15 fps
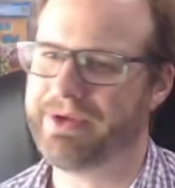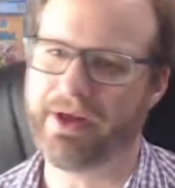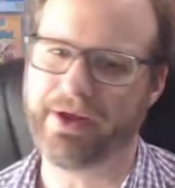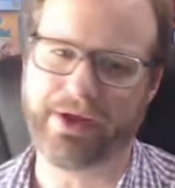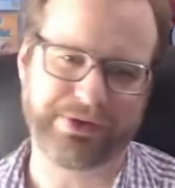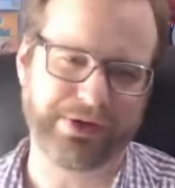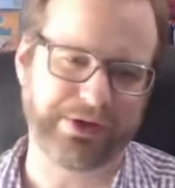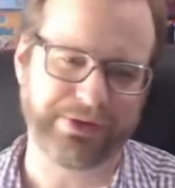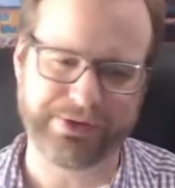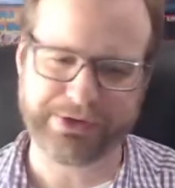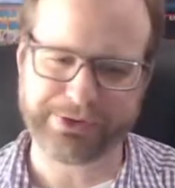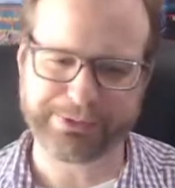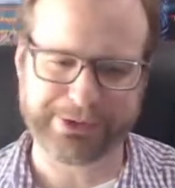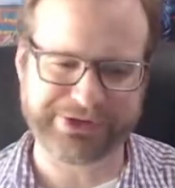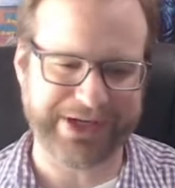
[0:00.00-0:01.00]
Although
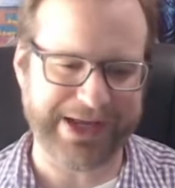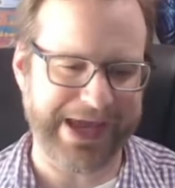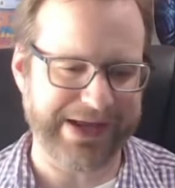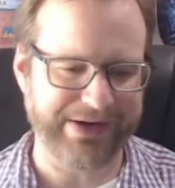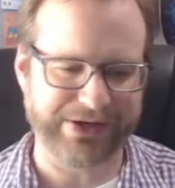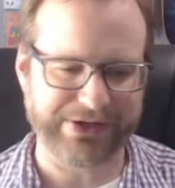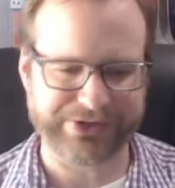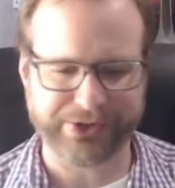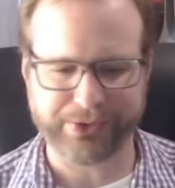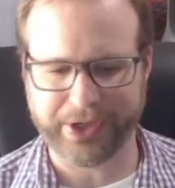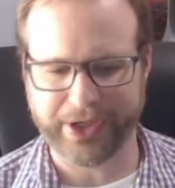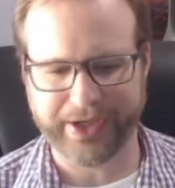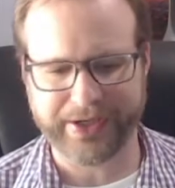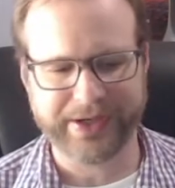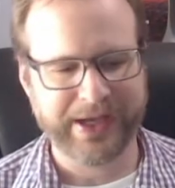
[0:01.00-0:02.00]
those books that I added are so
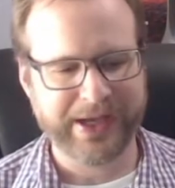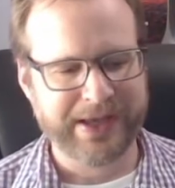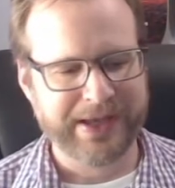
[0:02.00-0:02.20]
good,